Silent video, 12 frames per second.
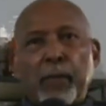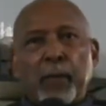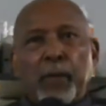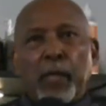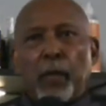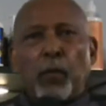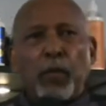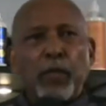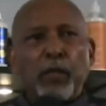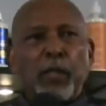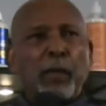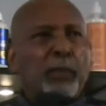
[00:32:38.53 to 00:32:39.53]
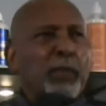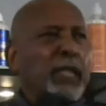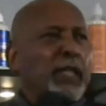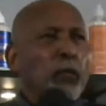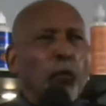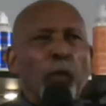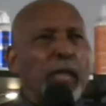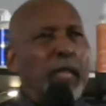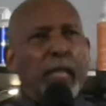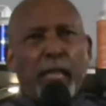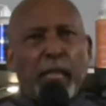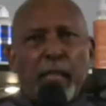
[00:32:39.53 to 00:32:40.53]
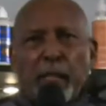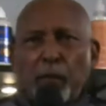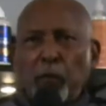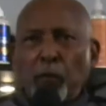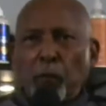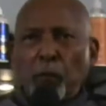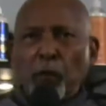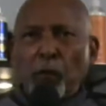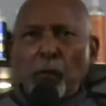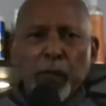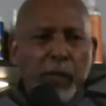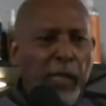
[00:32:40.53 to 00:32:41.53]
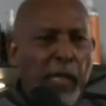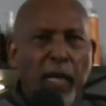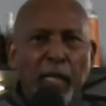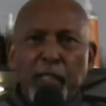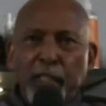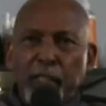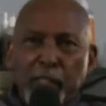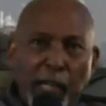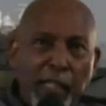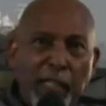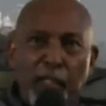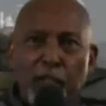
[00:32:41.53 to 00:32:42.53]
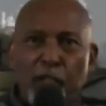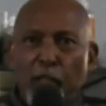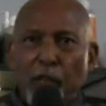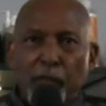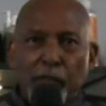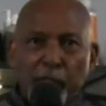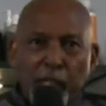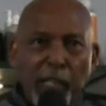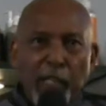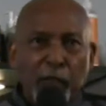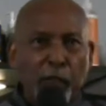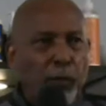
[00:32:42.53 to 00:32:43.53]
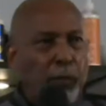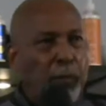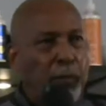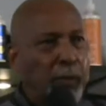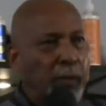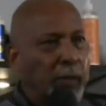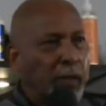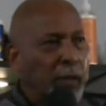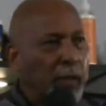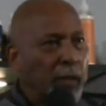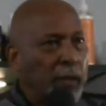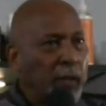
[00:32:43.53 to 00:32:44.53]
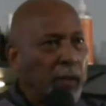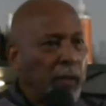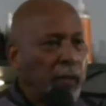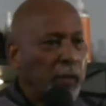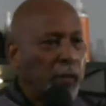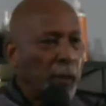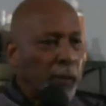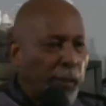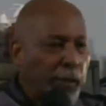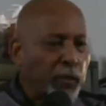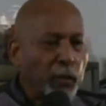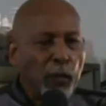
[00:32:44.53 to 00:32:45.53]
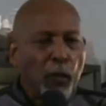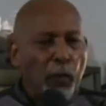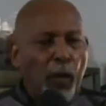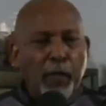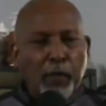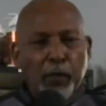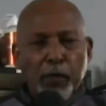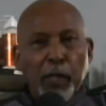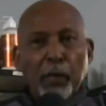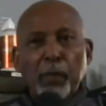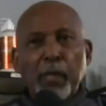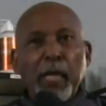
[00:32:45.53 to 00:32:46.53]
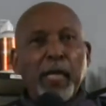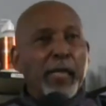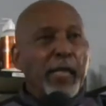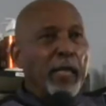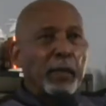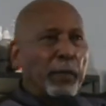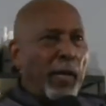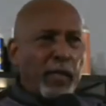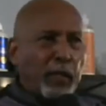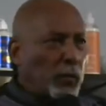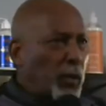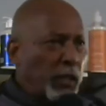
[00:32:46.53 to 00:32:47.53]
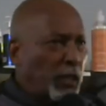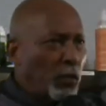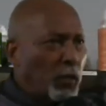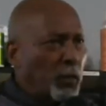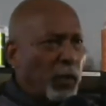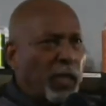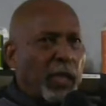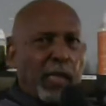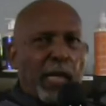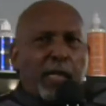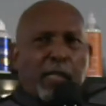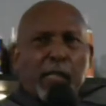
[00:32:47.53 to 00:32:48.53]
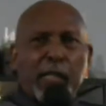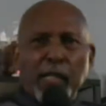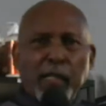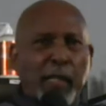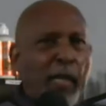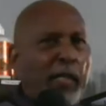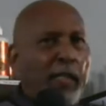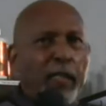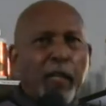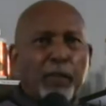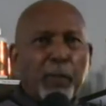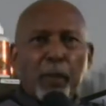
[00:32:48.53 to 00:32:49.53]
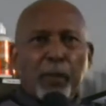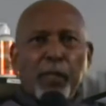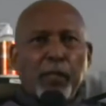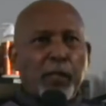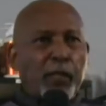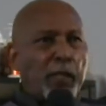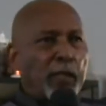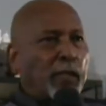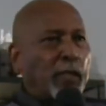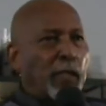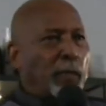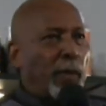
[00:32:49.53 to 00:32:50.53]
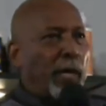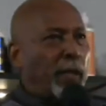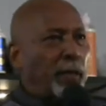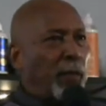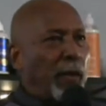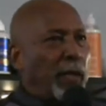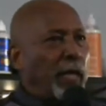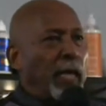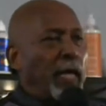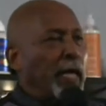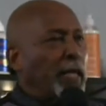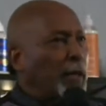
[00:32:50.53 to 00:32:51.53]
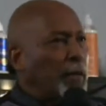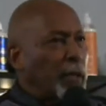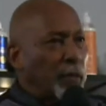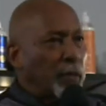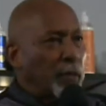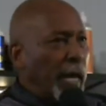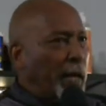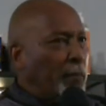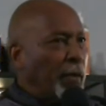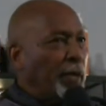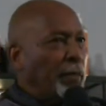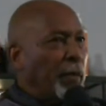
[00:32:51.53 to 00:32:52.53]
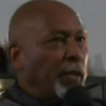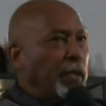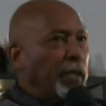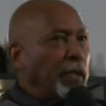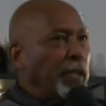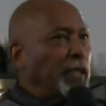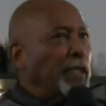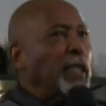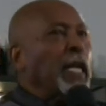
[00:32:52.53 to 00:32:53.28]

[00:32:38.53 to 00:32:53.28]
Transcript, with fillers: It wasn't something willy nilly. We sat down and studied this stuff in study groups with a pistol or a rifle or something laying there. The Panther weren't the only one that carried the guns. Loved my brothers and sisters in the Panther Party. There were some bad, brave brothers and sisters,